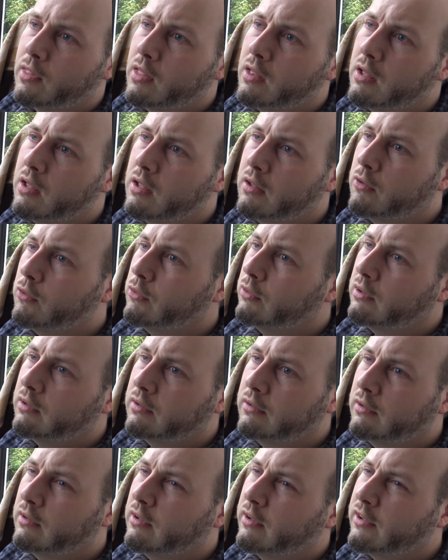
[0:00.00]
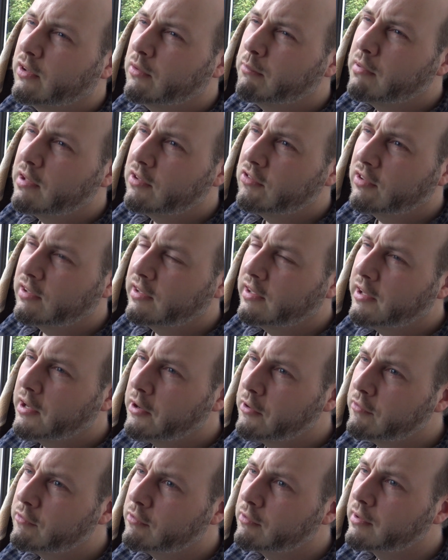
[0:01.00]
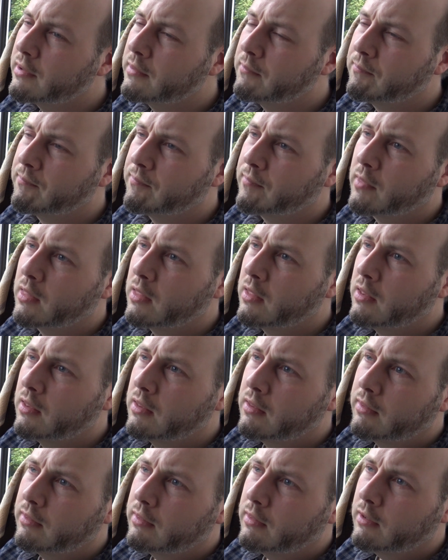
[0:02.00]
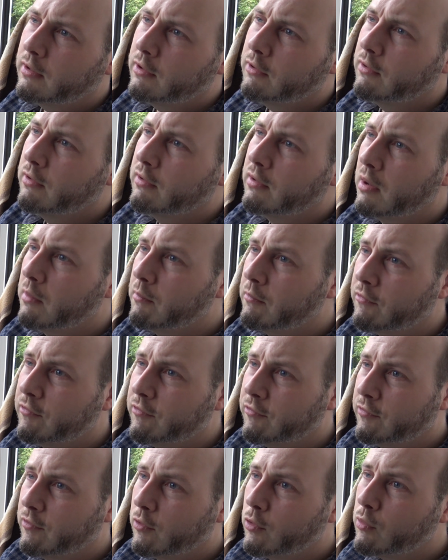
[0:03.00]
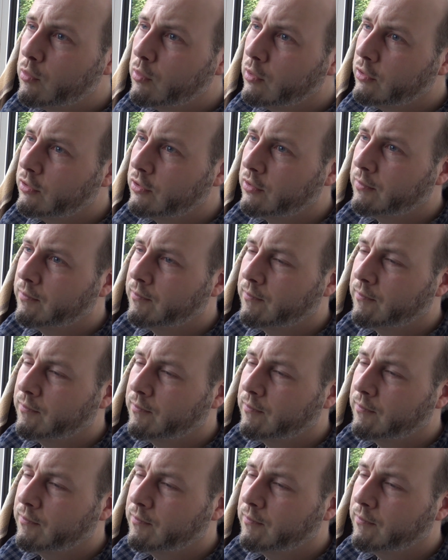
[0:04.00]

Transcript: or like you're basically over it, then you can come forward